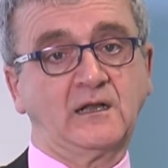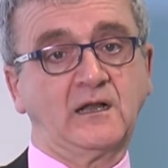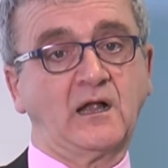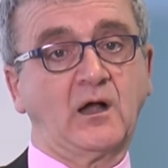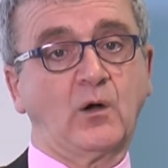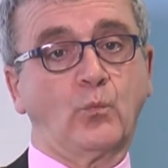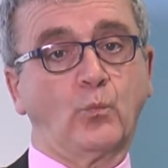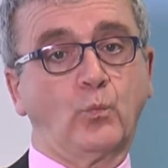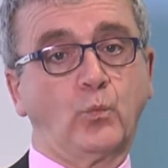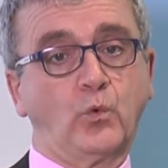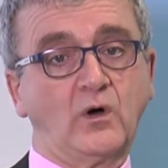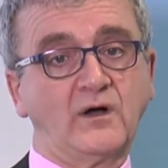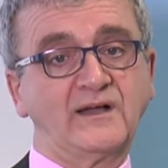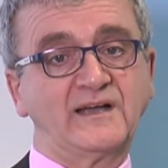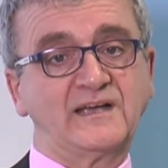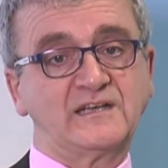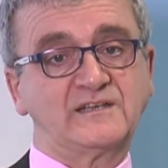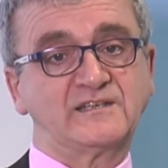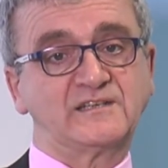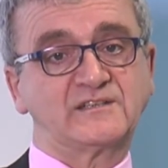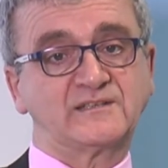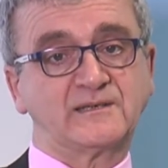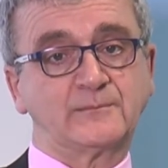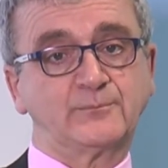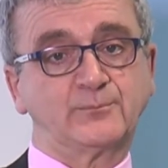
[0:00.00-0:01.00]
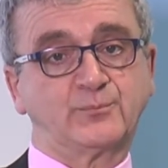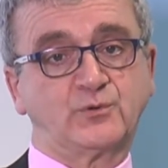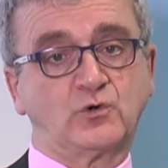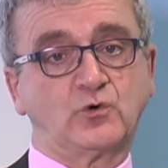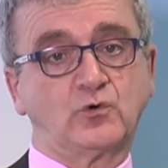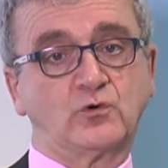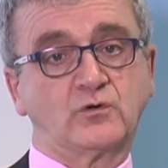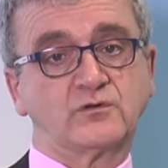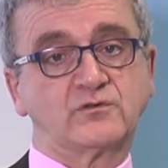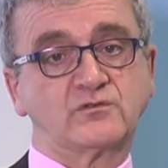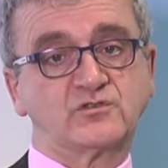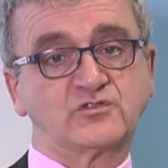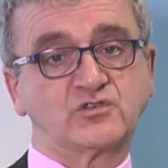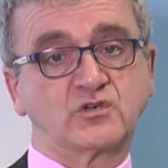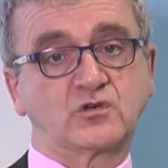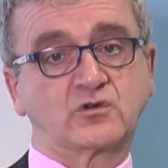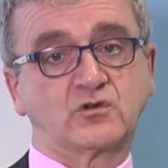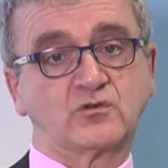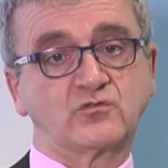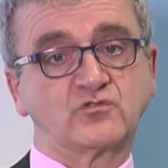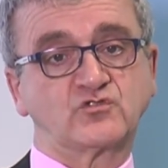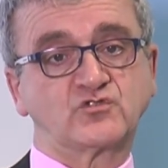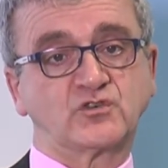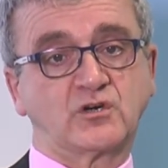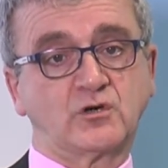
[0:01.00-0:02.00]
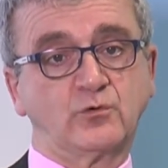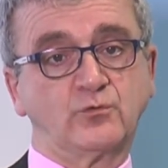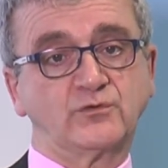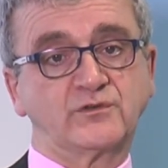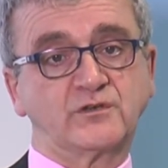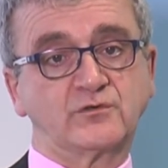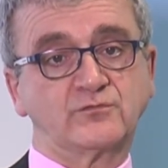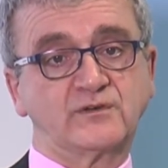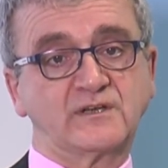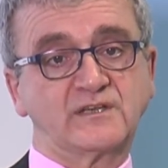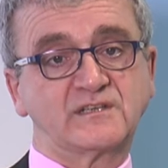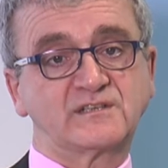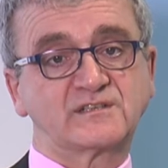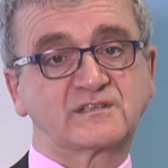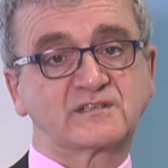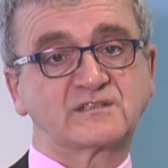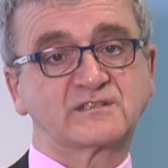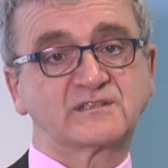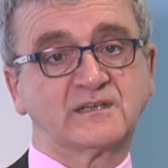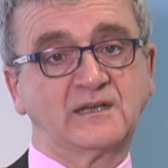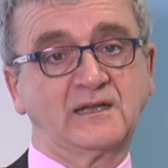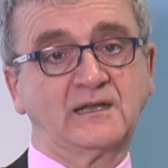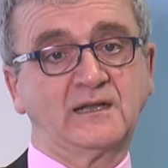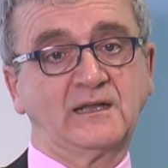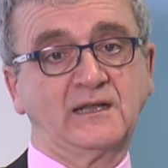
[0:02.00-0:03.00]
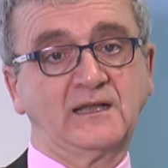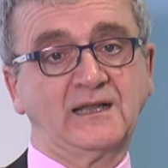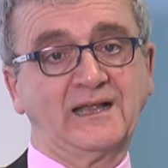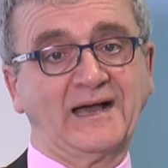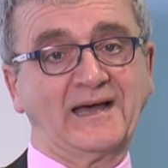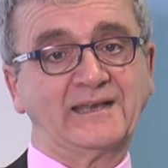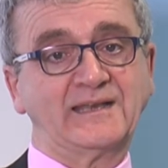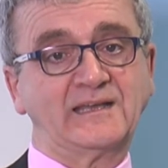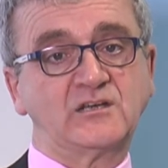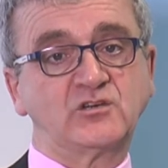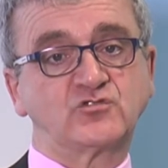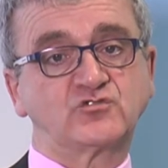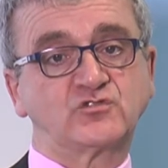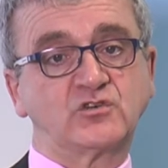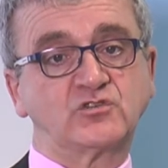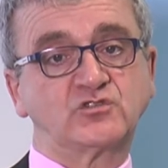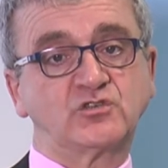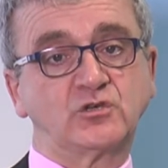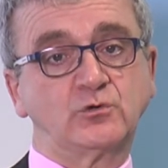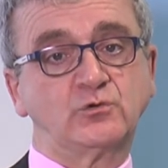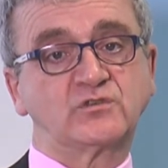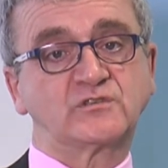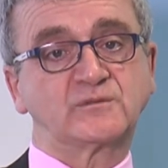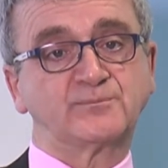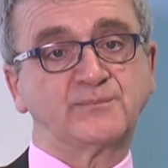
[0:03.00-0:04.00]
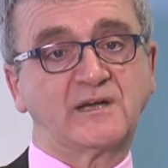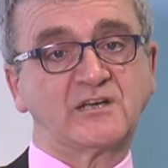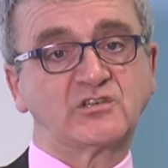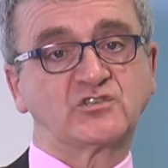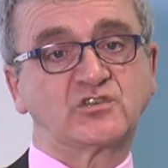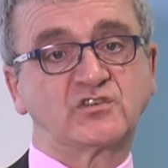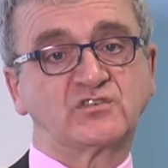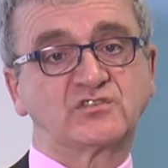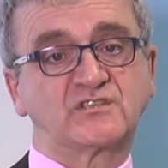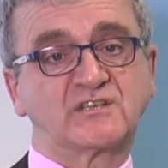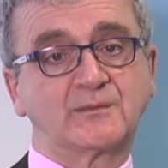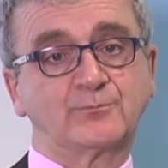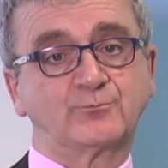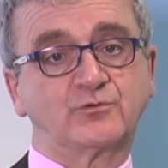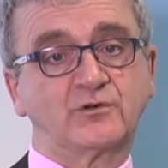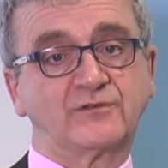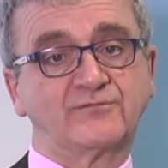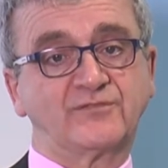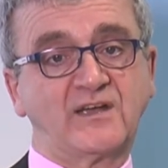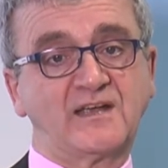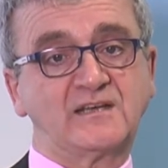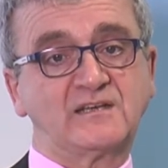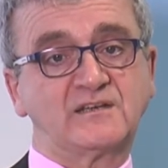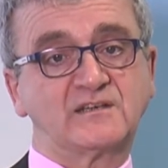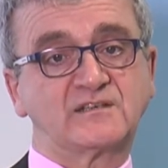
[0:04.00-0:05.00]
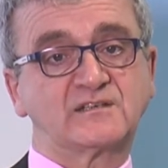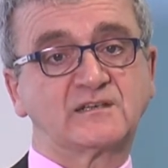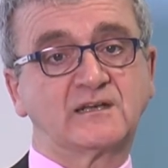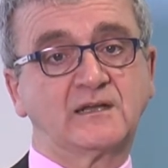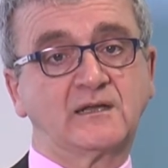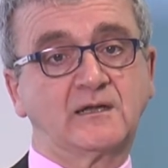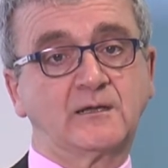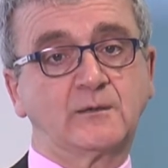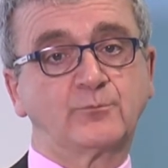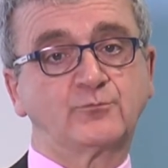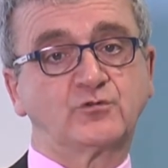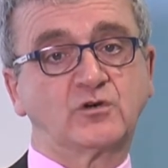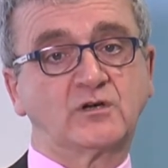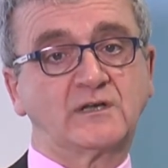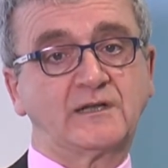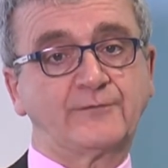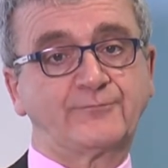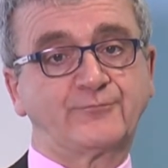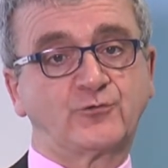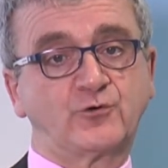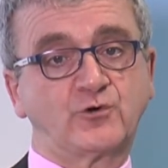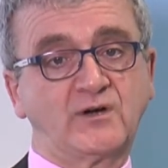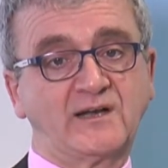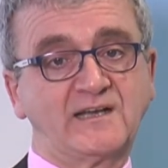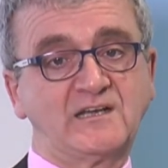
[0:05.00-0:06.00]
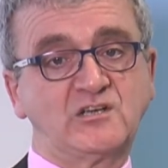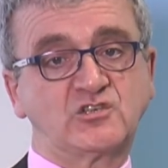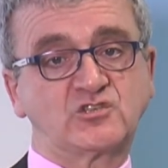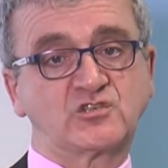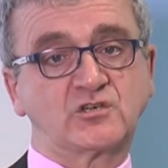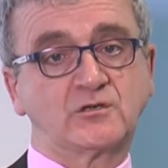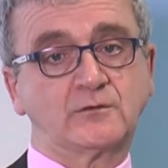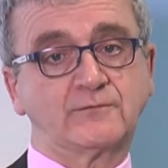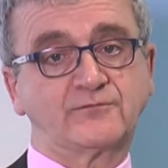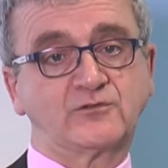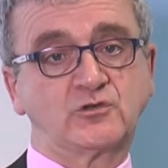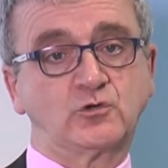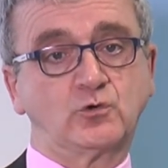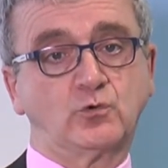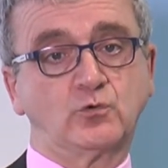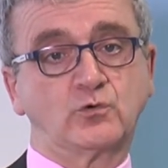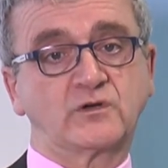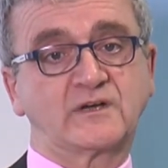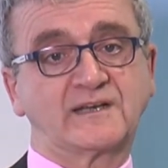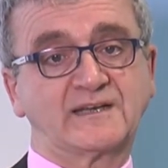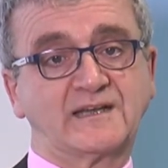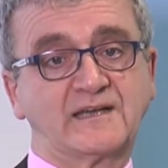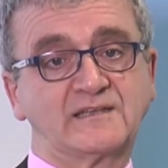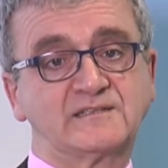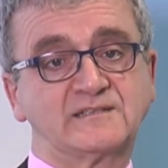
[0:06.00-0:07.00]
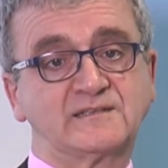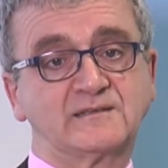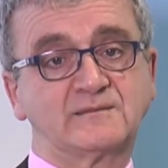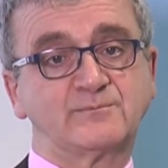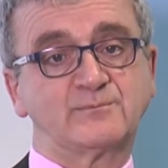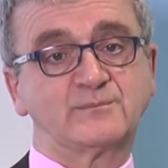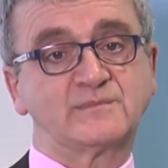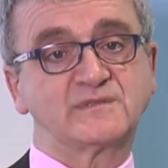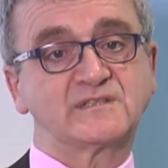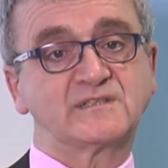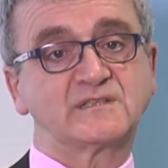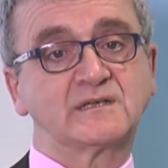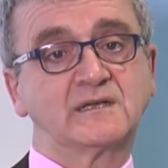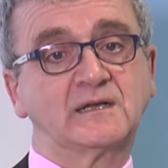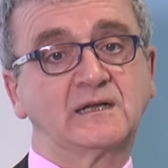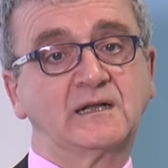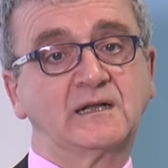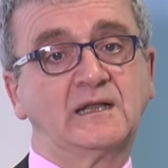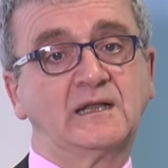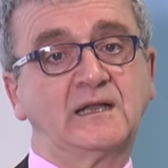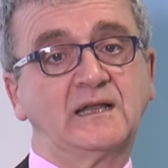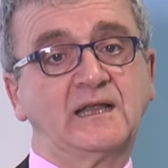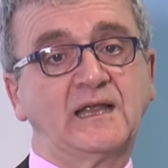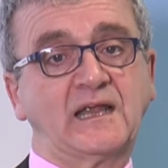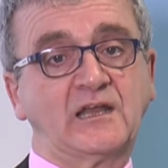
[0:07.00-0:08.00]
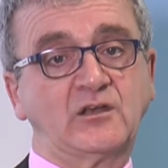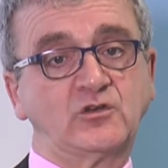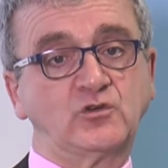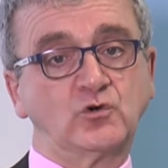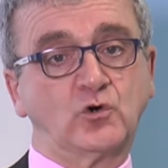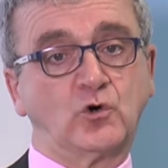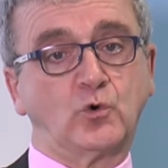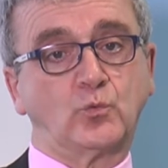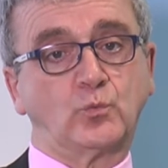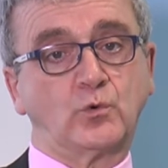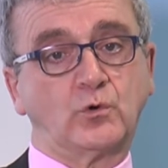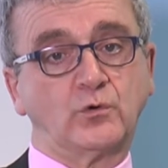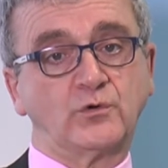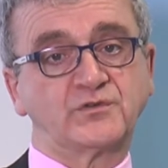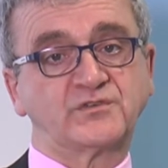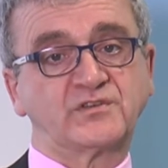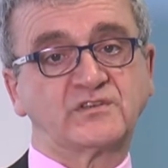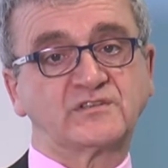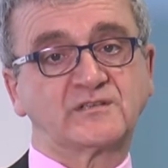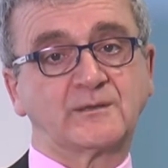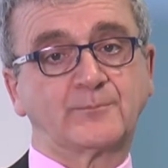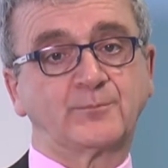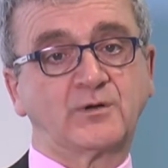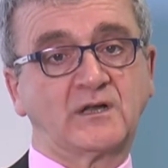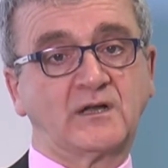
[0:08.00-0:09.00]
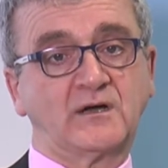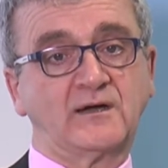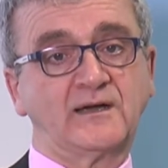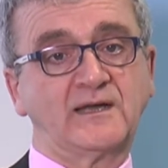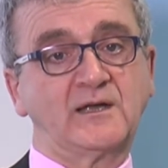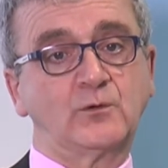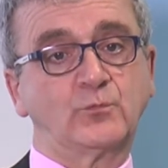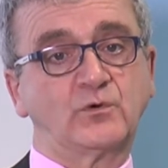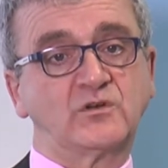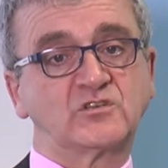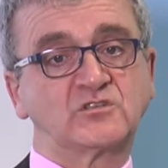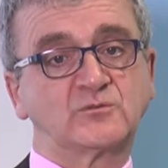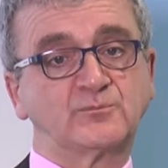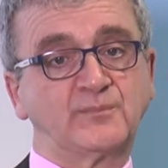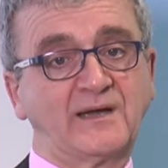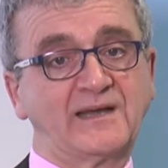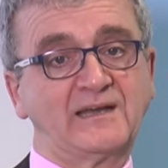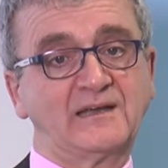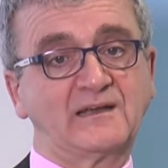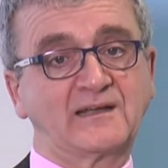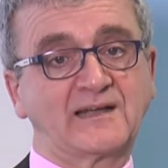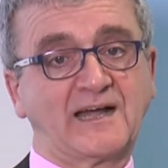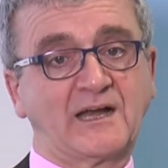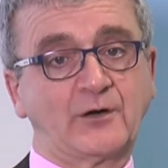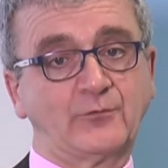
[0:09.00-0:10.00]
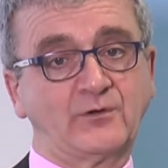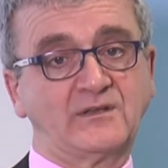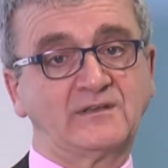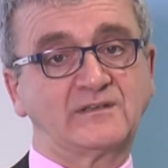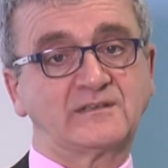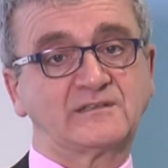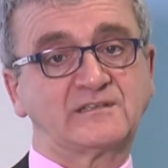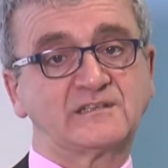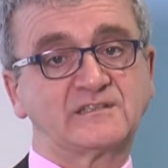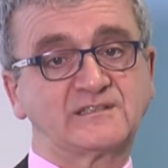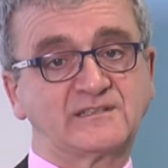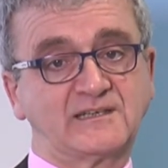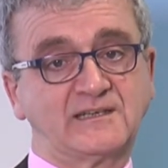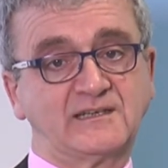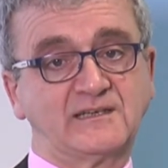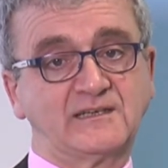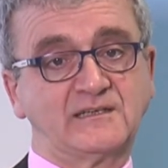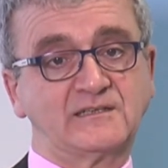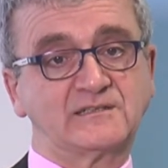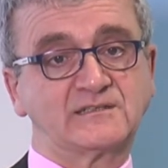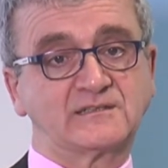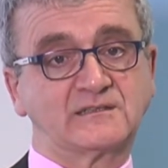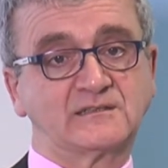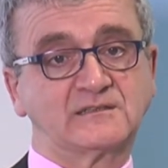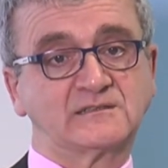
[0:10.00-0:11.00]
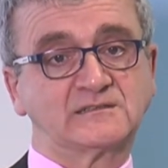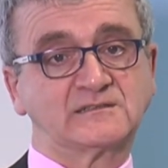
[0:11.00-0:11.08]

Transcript: and why it is important to control the risks and introduce measures to prevent proliferation of the organisms in your water supply which may carry the disease.